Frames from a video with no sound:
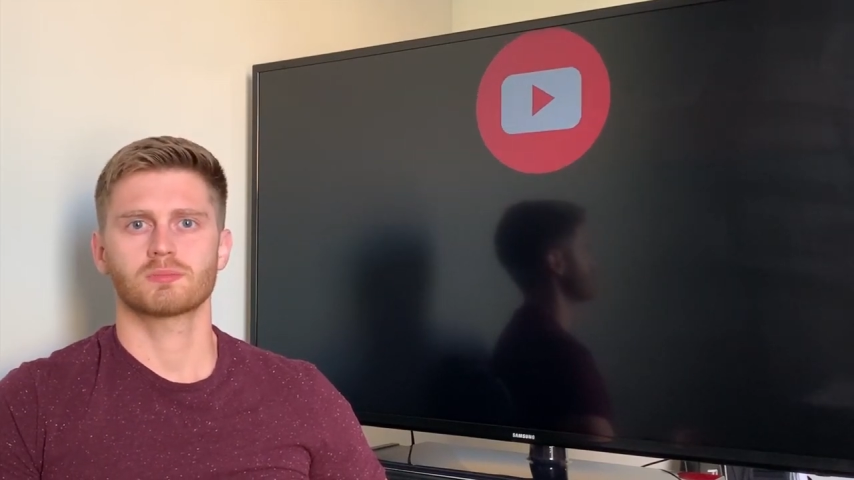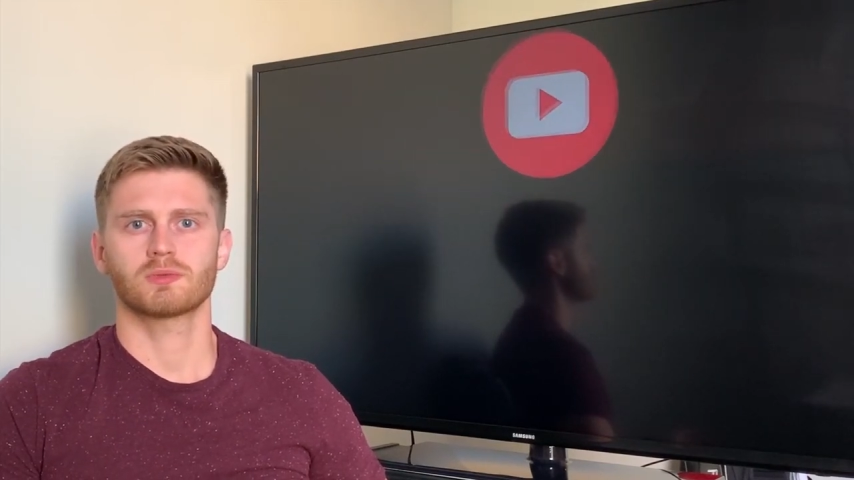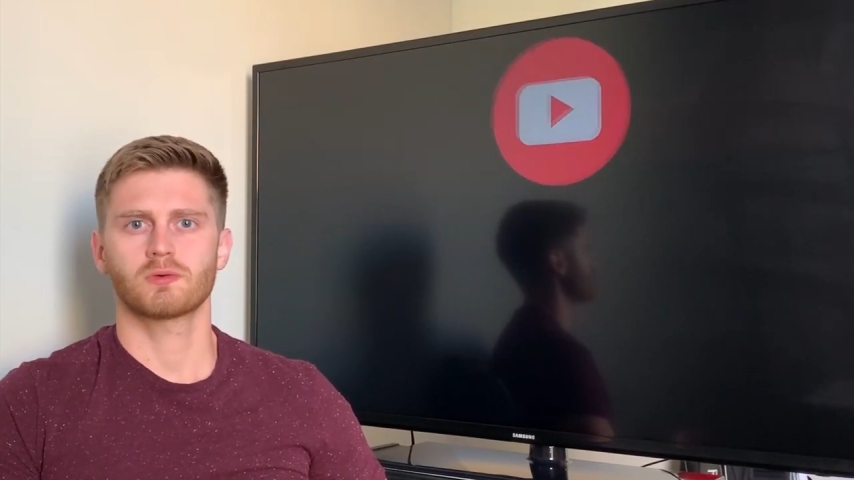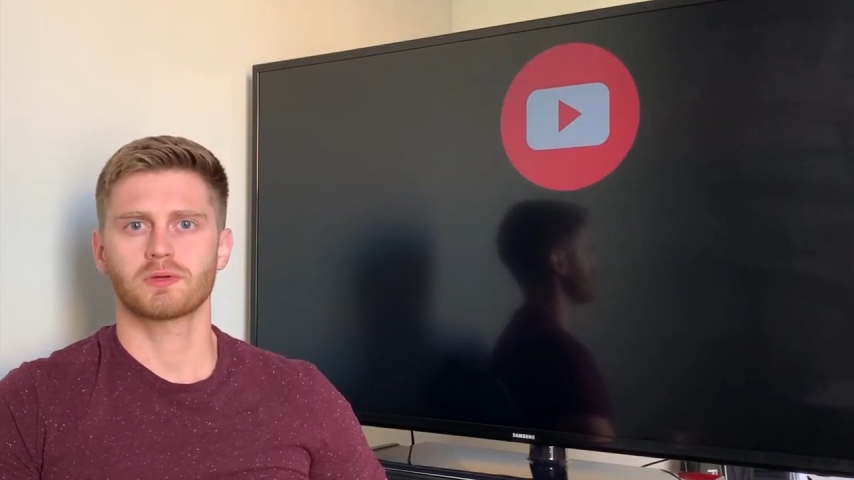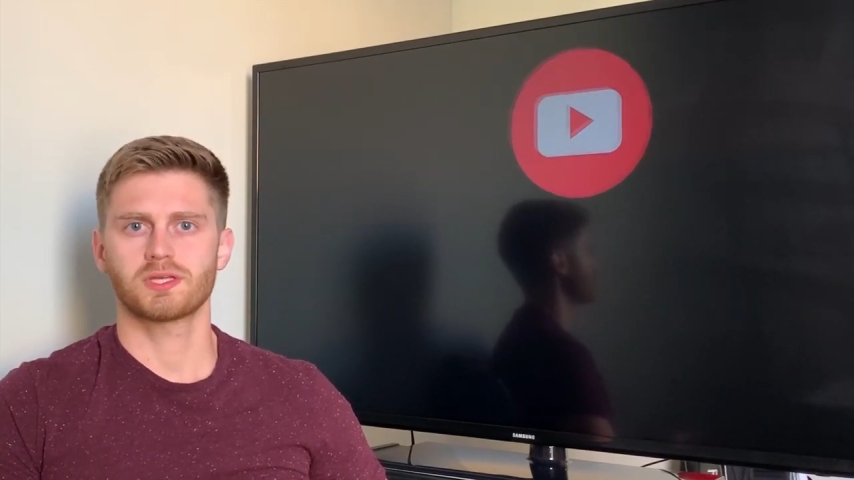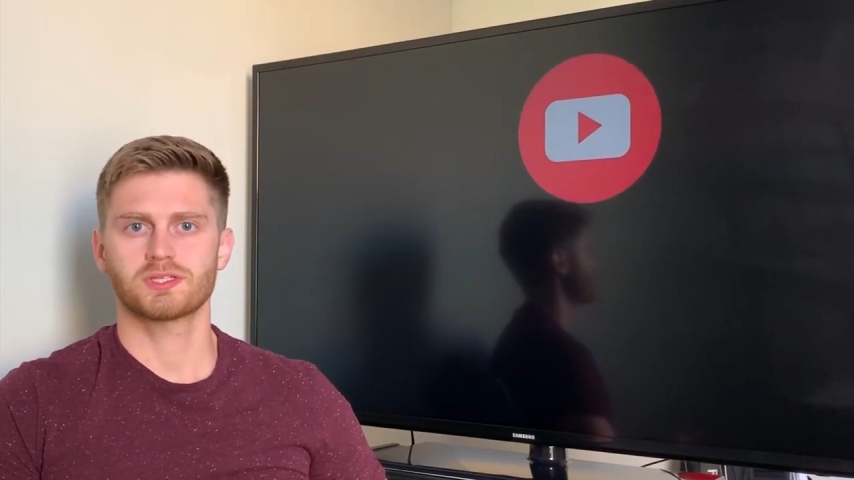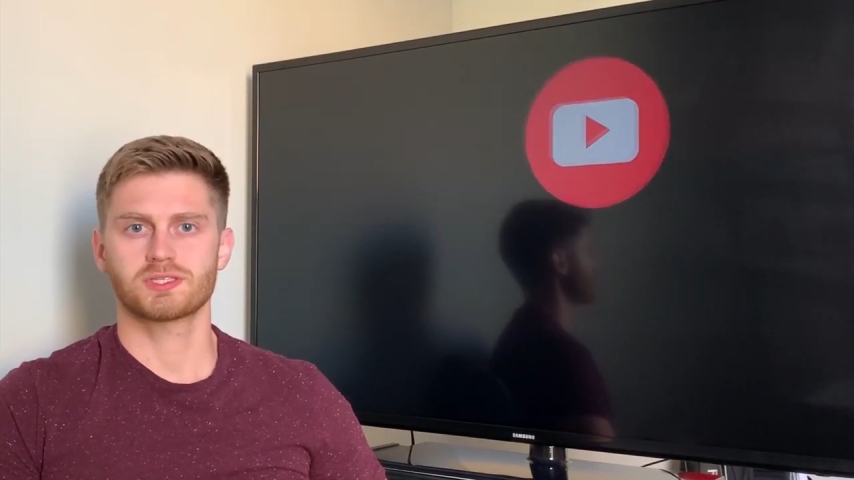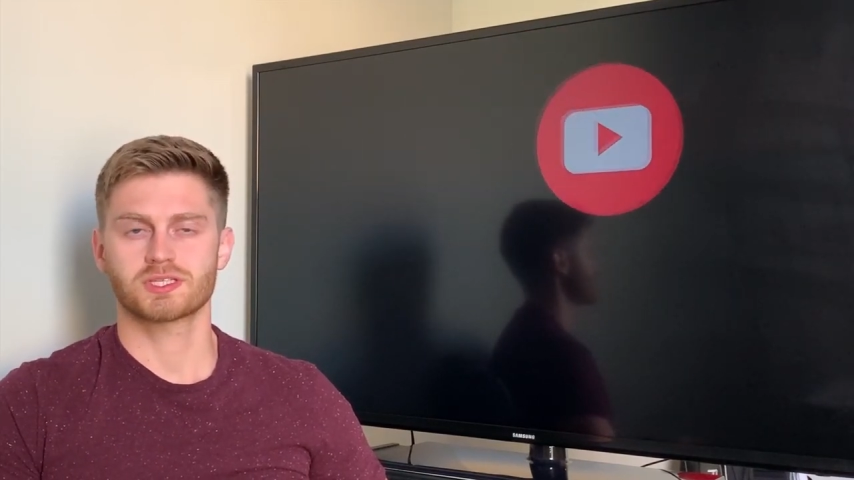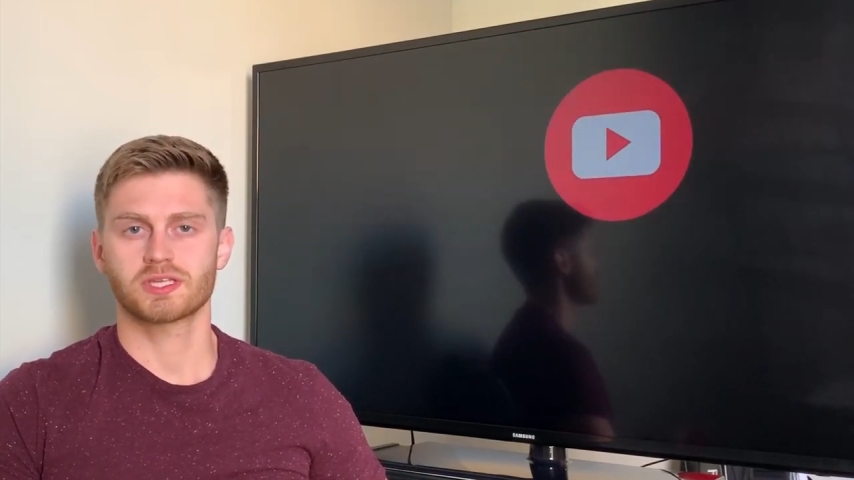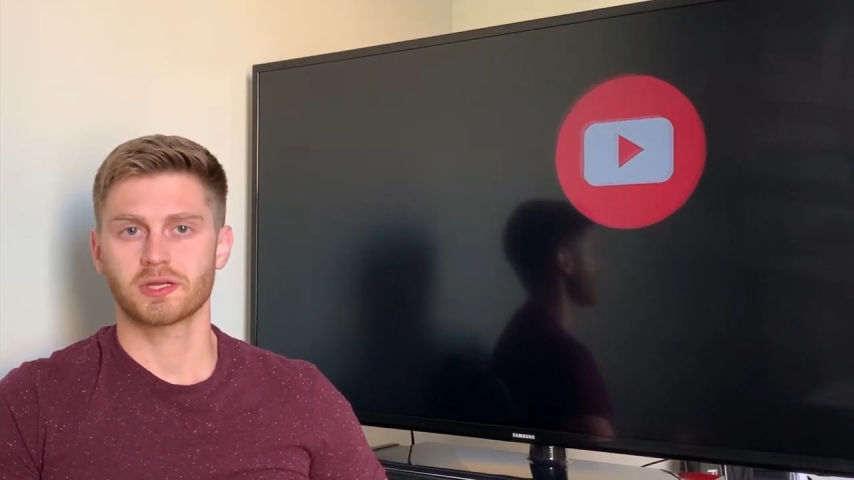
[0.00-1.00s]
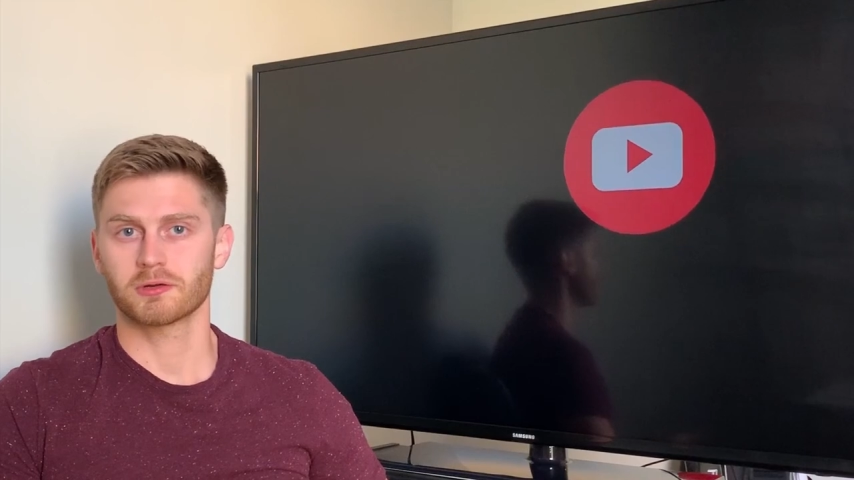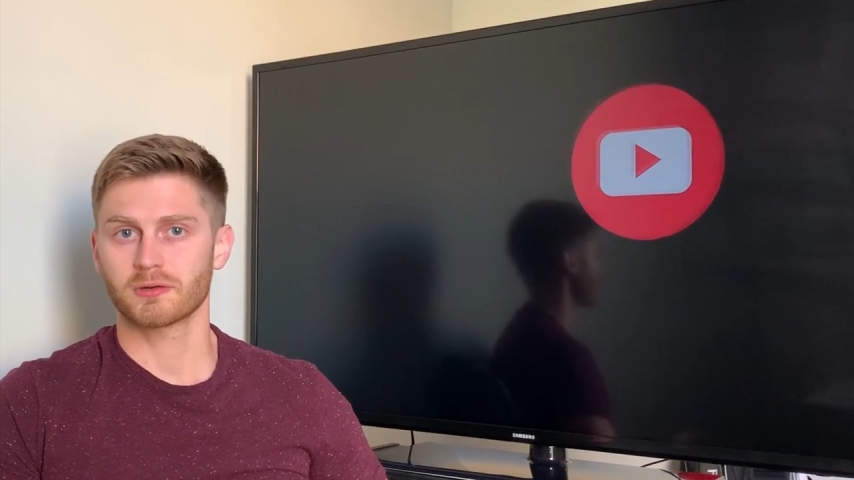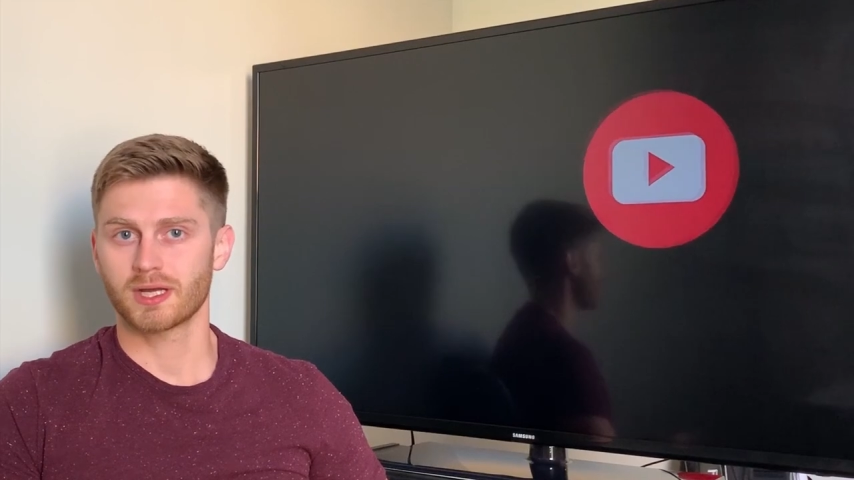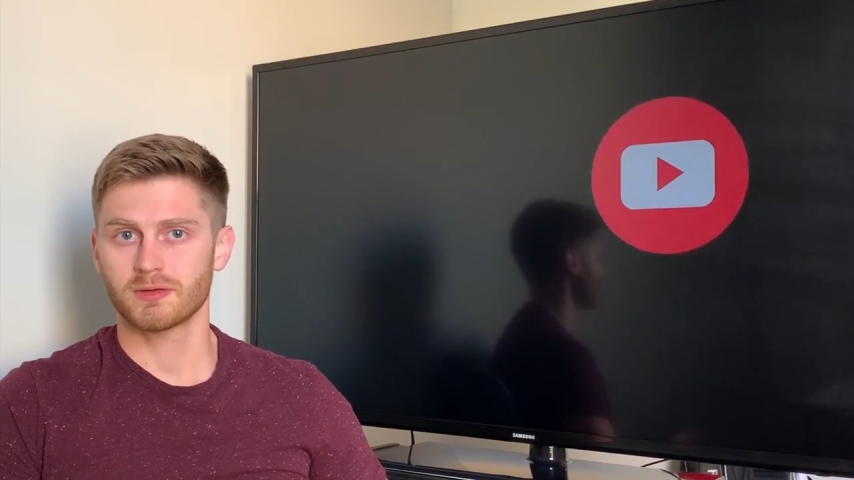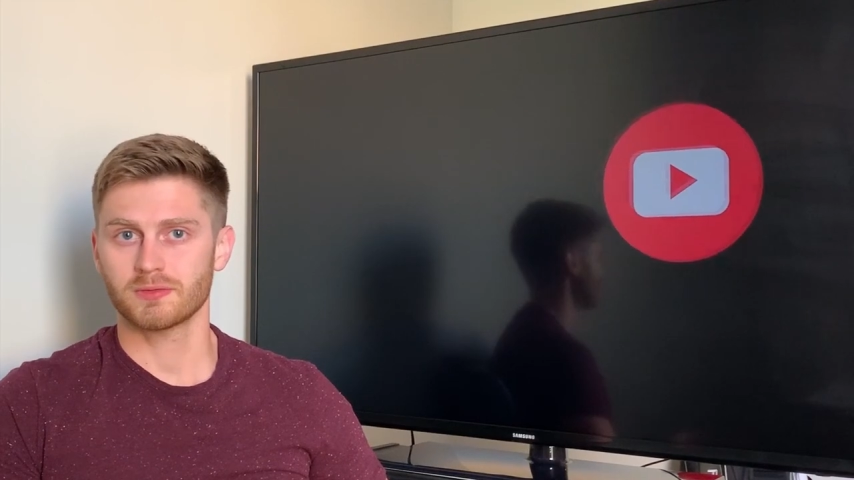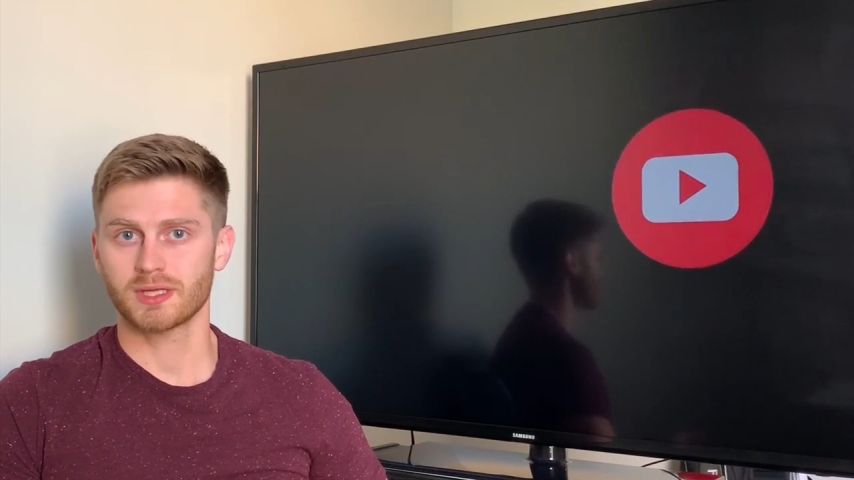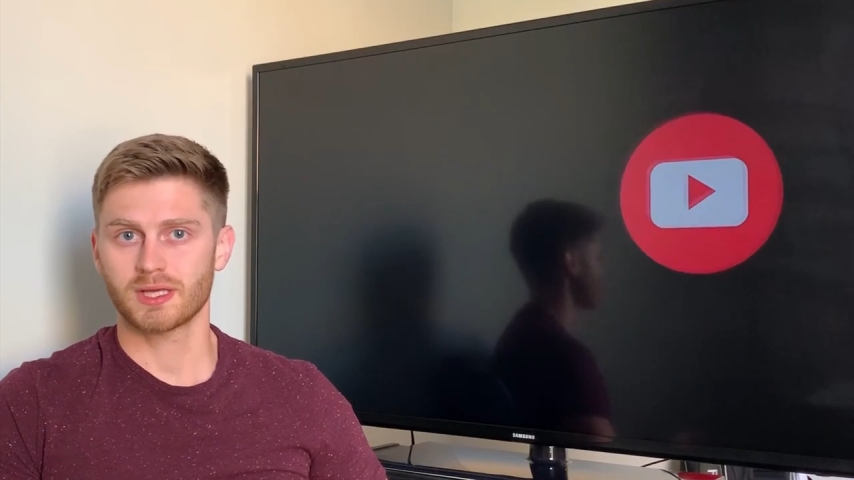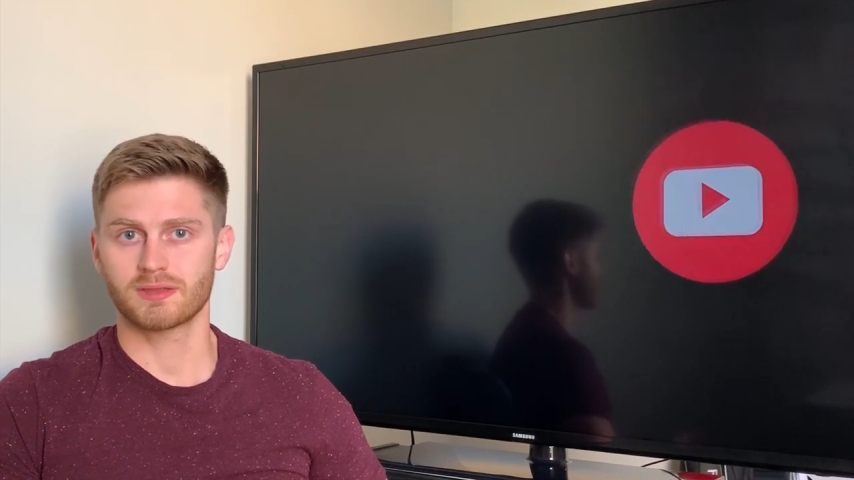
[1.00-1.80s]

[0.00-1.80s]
employees to stay around,